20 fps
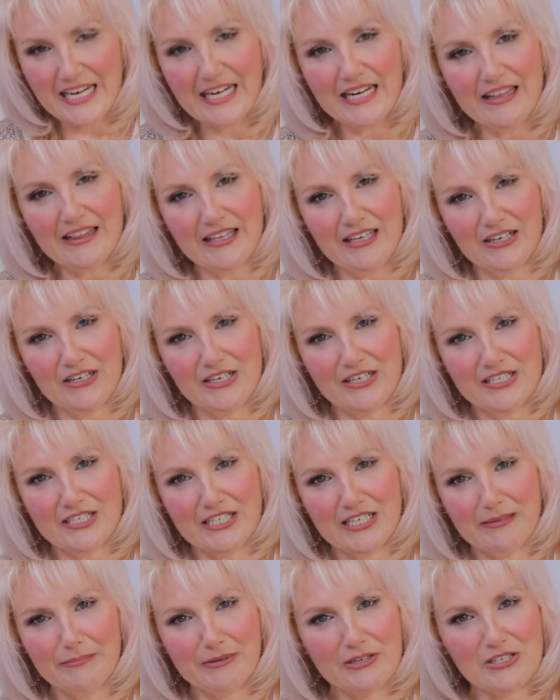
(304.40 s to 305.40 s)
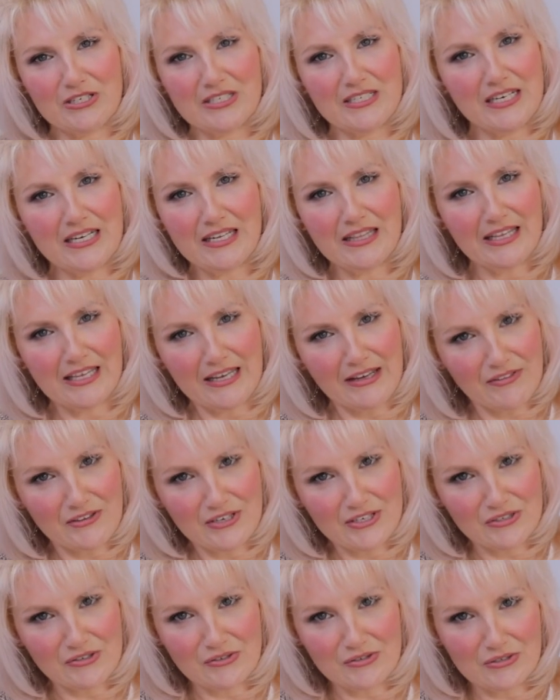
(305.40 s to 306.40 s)
getting the idea because none of the other
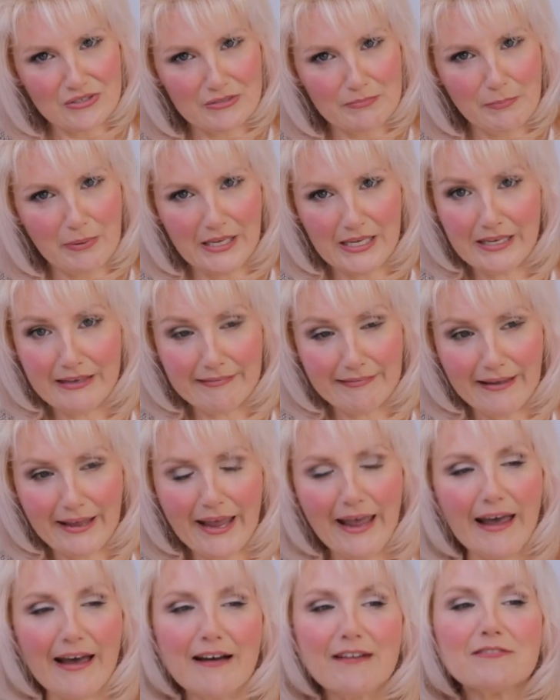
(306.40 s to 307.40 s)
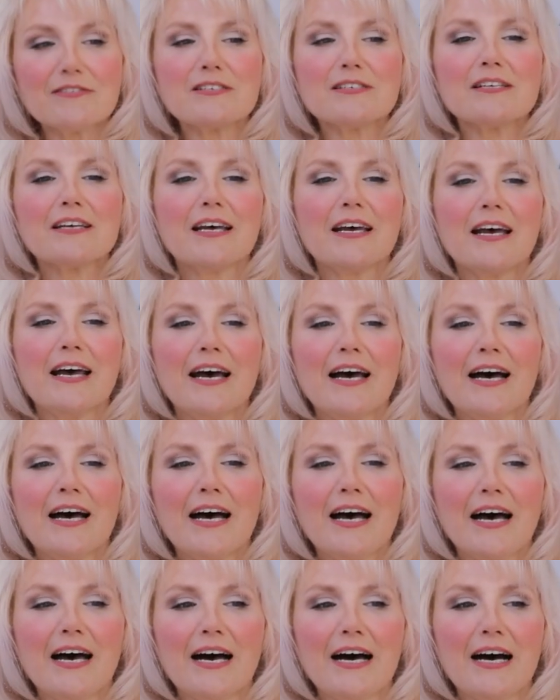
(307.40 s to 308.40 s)
dogs pee in the house.
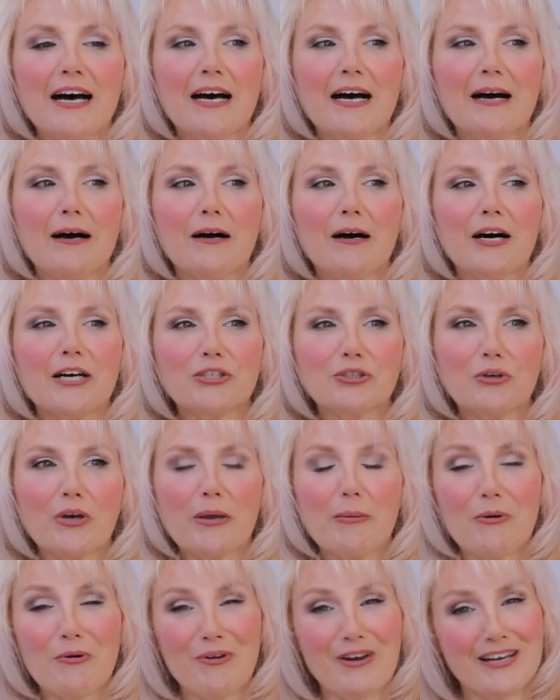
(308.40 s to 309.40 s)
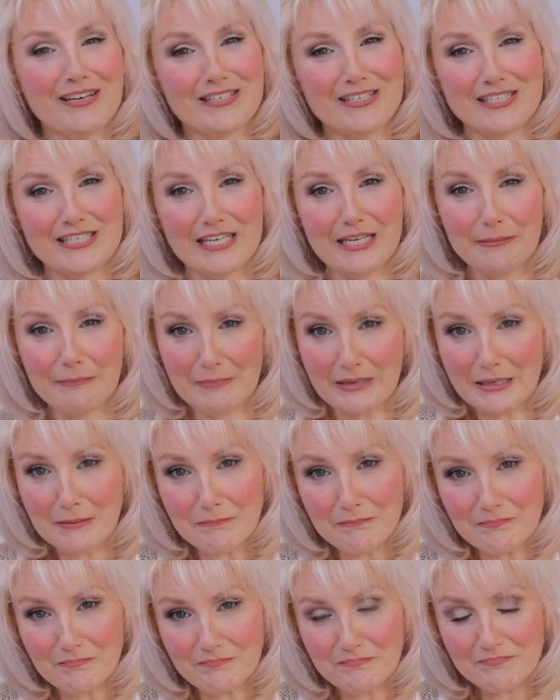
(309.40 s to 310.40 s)
I took him around to see
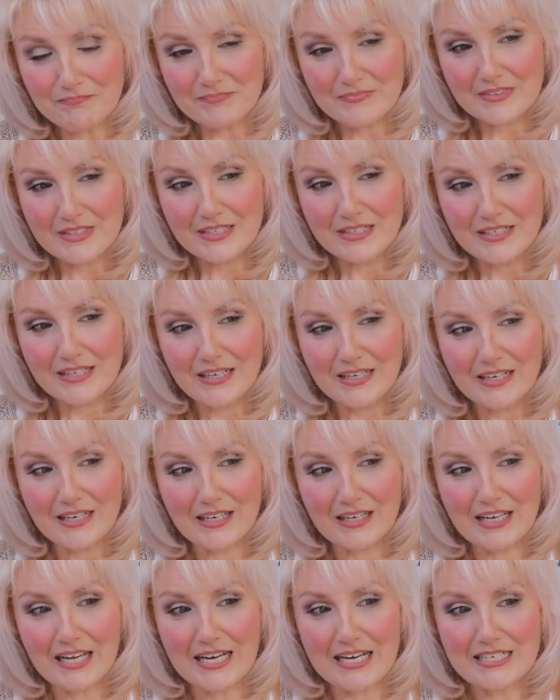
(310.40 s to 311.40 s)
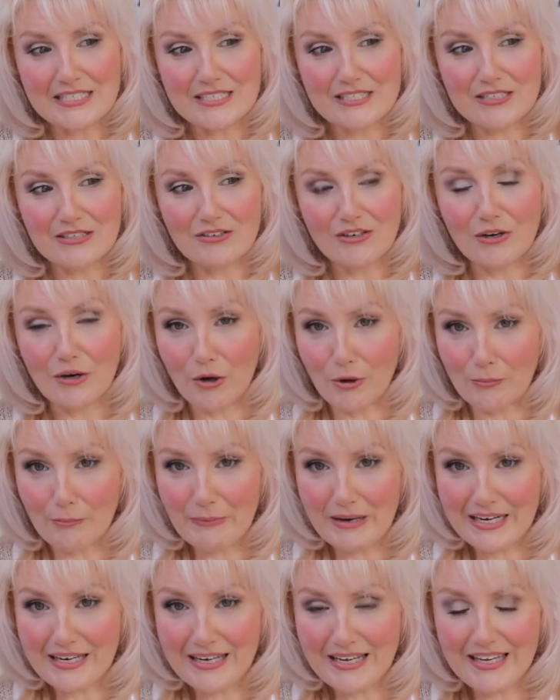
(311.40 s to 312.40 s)
Mum on
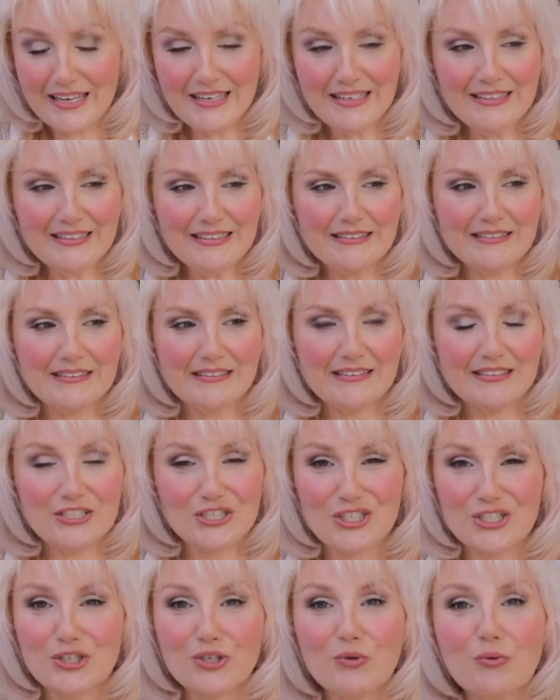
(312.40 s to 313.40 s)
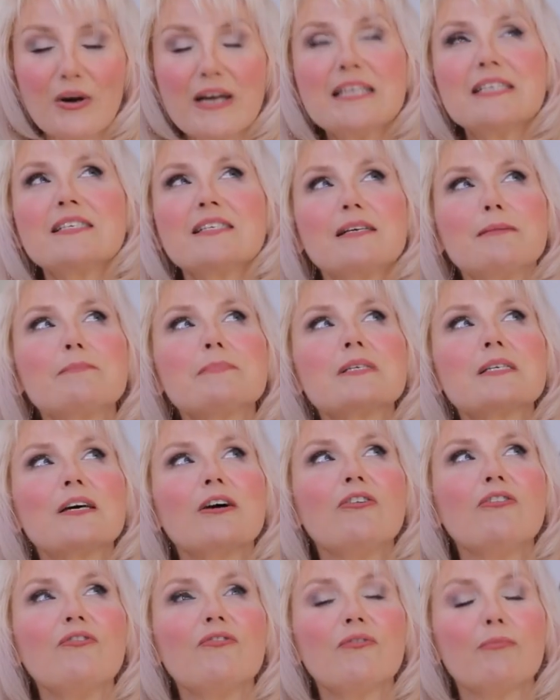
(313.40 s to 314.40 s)
Monday, disgraced
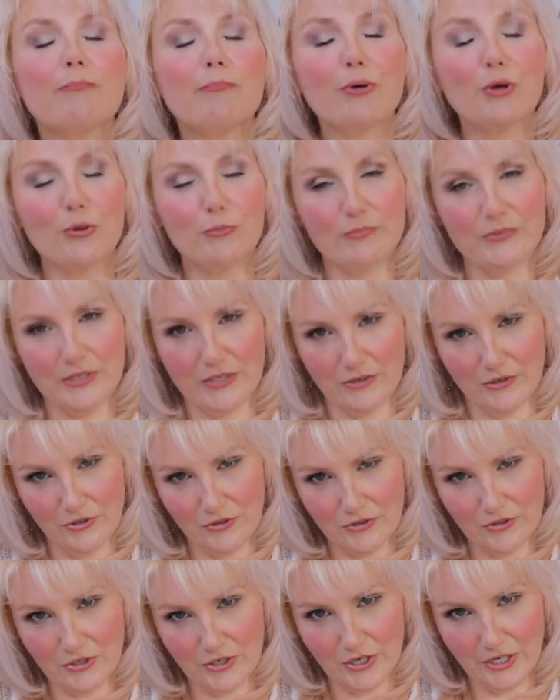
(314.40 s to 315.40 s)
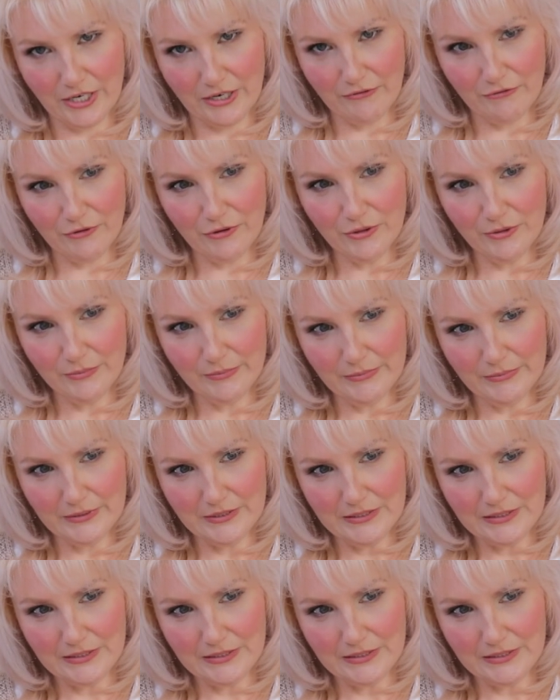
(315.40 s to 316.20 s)
himself and pooped in her dining room.